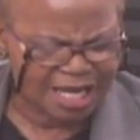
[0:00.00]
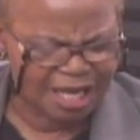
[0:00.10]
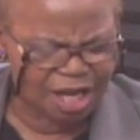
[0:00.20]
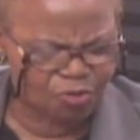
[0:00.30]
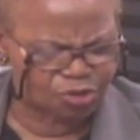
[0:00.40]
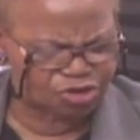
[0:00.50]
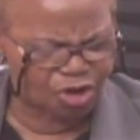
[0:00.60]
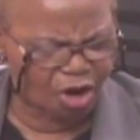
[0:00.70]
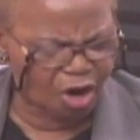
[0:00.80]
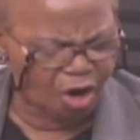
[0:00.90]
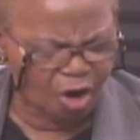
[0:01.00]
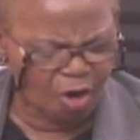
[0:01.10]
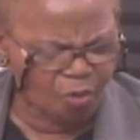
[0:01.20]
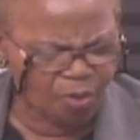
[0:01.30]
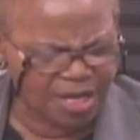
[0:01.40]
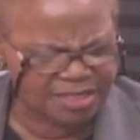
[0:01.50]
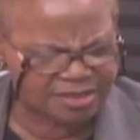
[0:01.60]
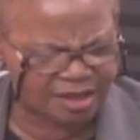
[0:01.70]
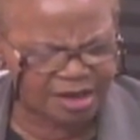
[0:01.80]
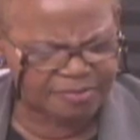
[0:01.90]
He was
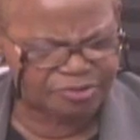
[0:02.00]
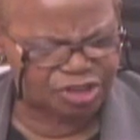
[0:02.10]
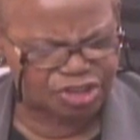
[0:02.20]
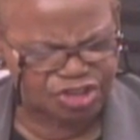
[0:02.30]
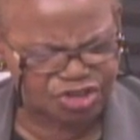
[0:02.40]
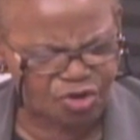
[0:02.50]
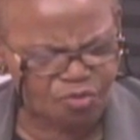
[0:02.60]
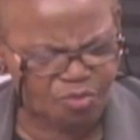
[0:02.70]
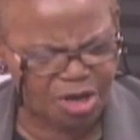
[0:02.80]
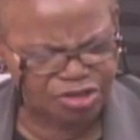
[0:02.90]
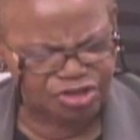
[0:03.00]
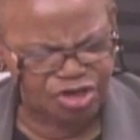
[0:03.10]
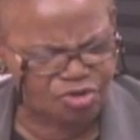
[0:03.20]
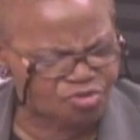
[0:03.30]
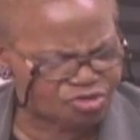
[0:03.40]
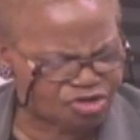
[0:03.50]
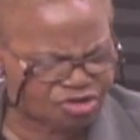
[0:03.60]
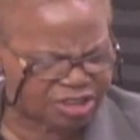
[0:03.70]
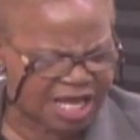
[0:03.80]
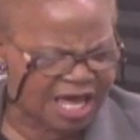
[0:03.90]
always up to so much no
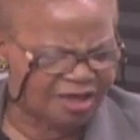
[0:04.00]
good